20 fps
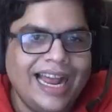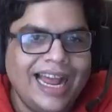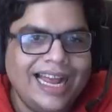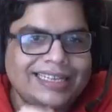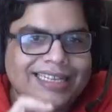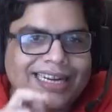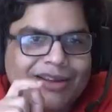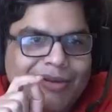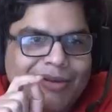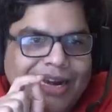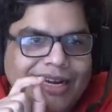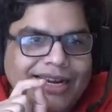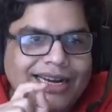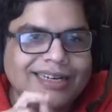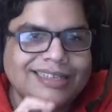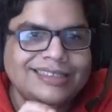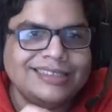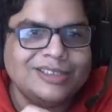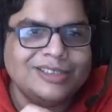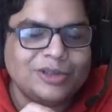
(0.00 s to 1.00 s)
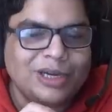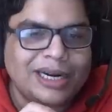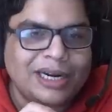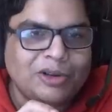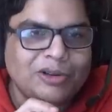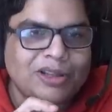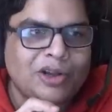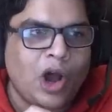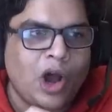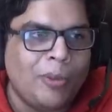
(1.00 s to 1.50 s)
Then I went into
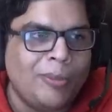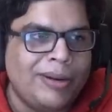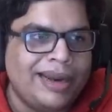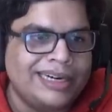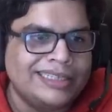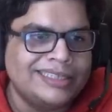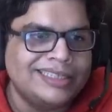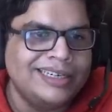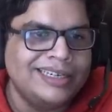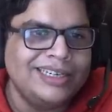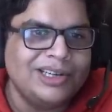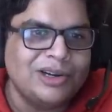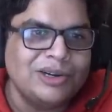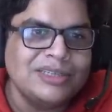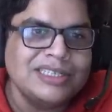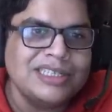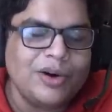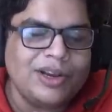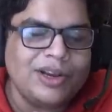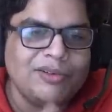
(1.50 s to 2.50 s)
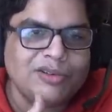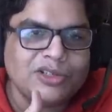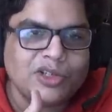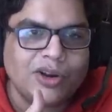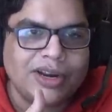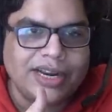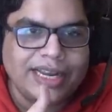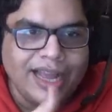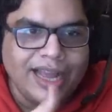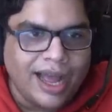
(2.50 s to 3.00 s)
the comments and turns out he was
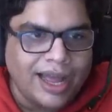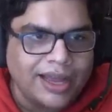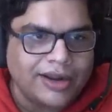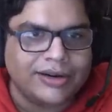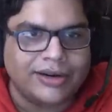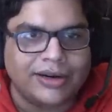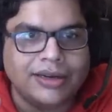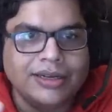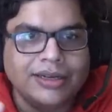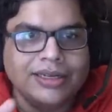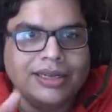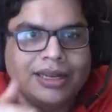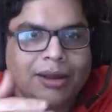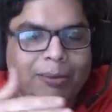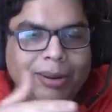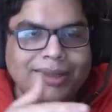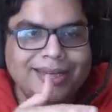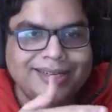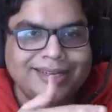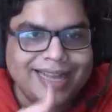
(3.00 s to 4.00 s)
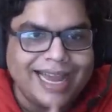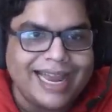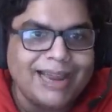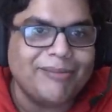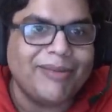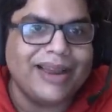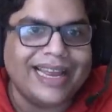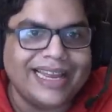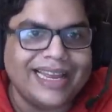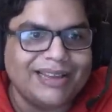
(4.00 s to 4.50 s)
already hired by the time
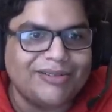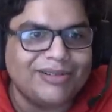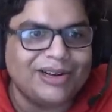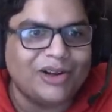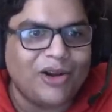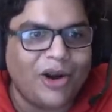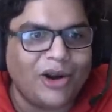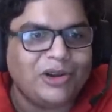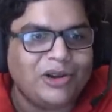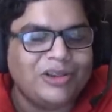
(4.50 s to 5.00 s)
I even got to the